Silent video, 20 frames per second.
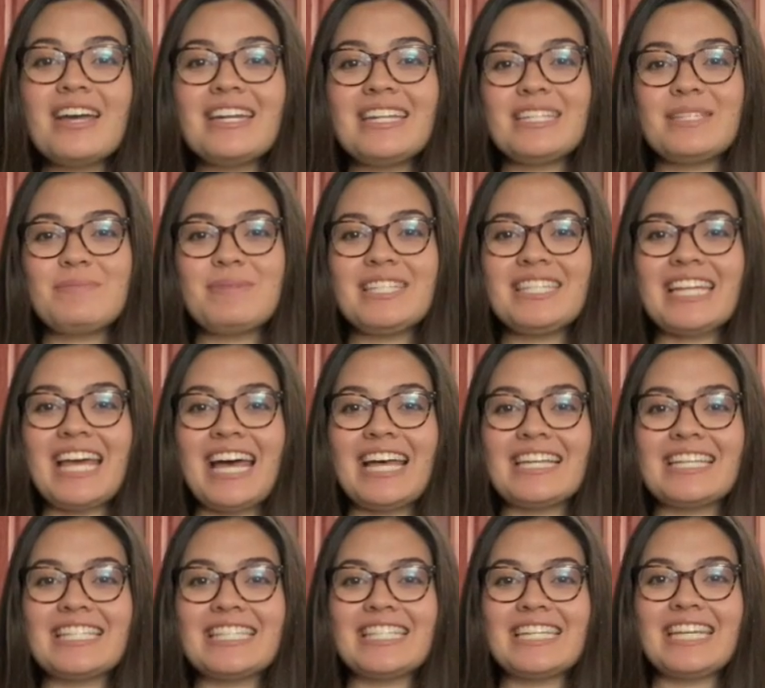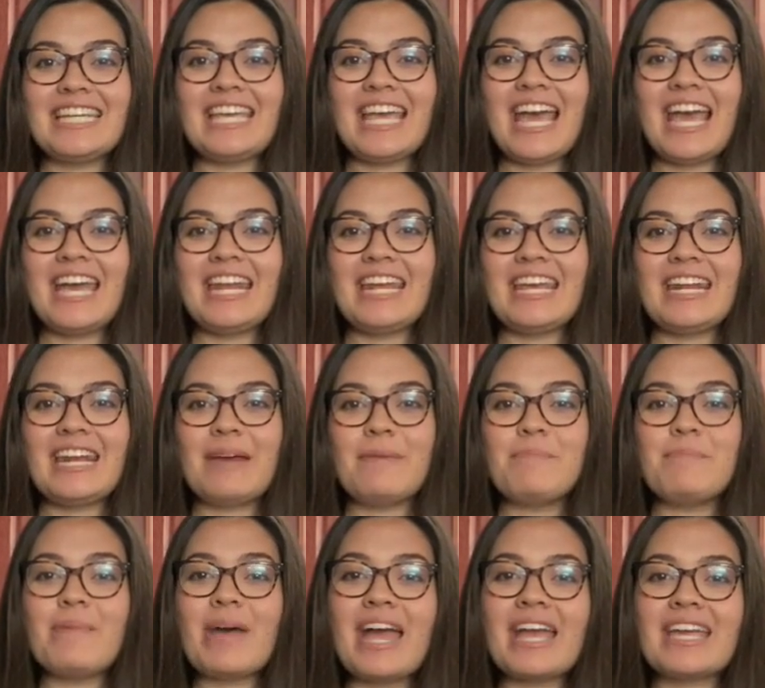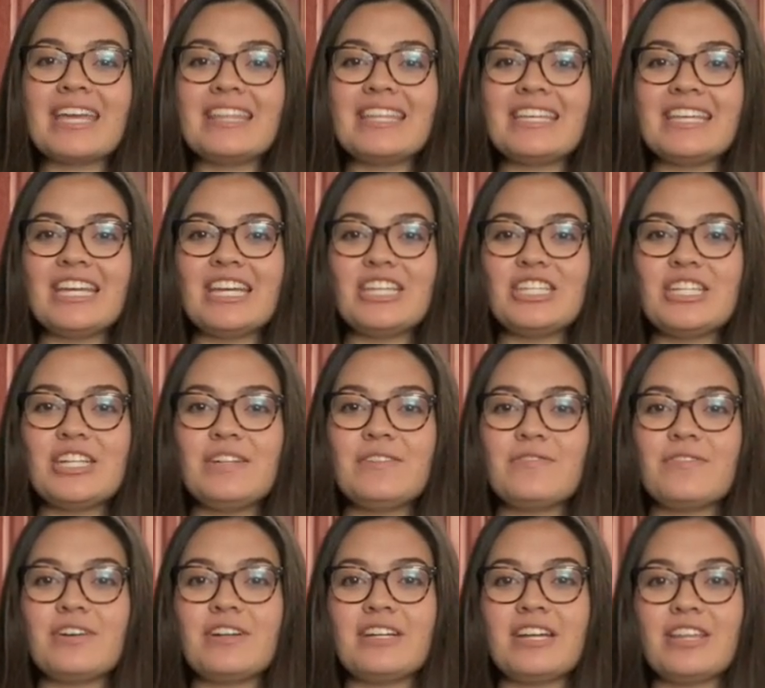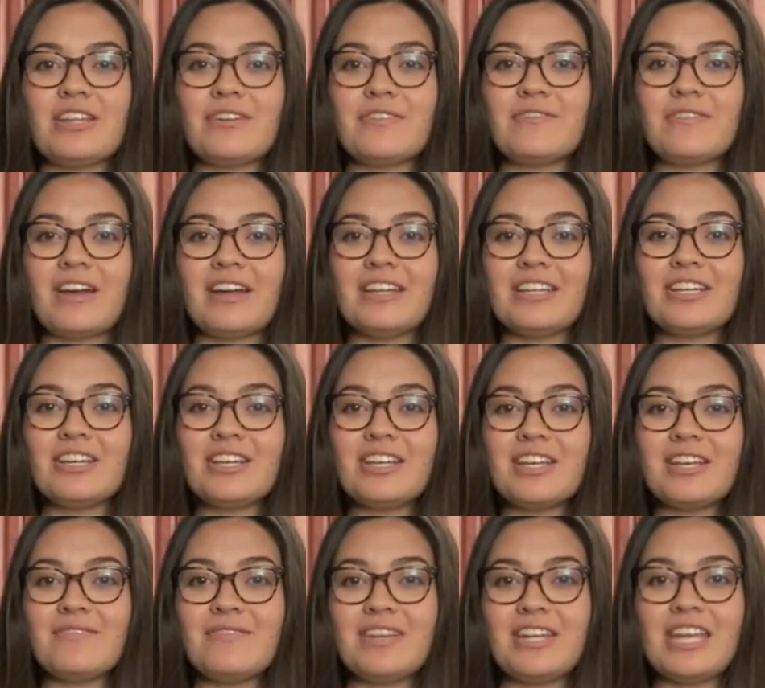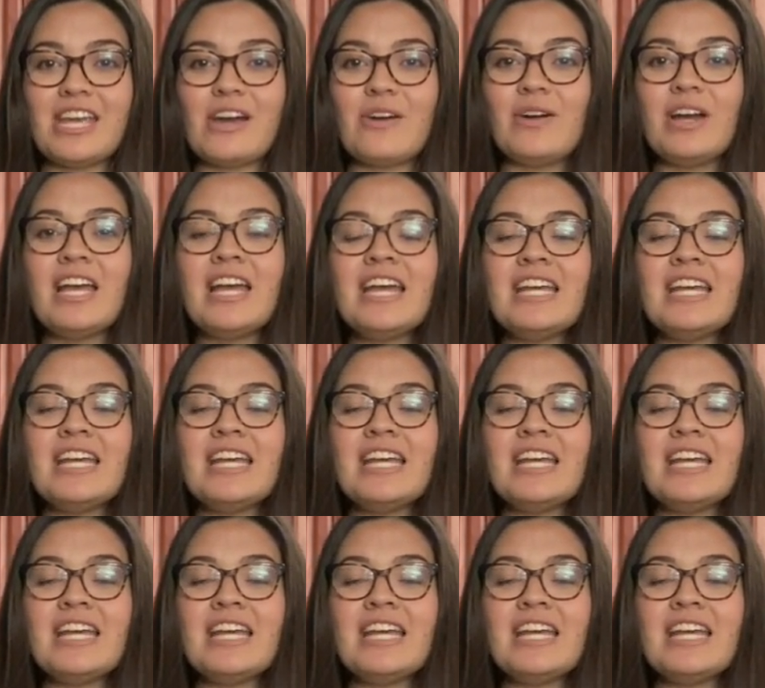it's Miss Allison again, and I'm back in the kitchen for another fun cooking video.